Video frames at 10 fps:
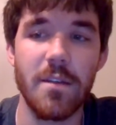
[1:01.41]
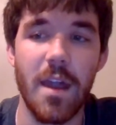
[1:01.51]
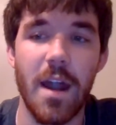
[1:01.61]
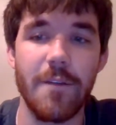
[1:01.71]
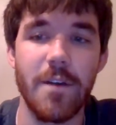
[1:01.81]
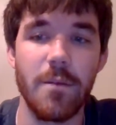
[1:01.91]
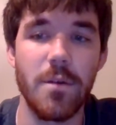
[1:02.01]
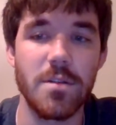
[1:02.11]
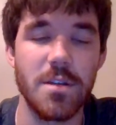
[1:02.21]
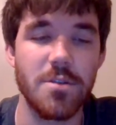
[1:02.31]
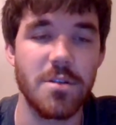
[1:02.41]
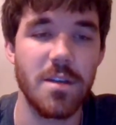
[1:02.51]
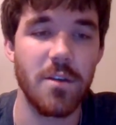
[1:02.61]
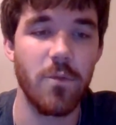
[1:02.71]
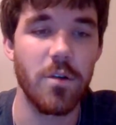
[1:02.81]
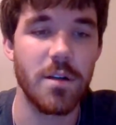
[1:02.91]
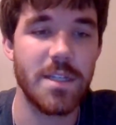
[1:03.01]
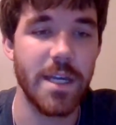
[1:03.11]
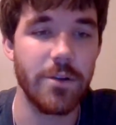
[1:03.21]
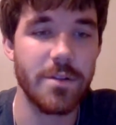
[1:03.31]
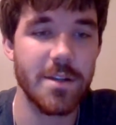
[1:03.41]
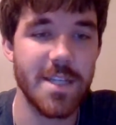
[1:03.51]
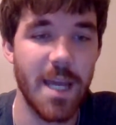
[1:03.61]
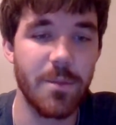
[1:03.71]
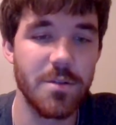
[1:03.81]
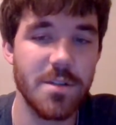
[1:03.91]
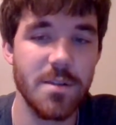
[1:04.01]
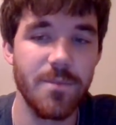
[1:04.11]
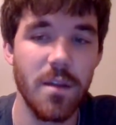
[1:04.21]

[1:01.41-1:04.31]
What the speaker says: that I found most interesting were tilt tables.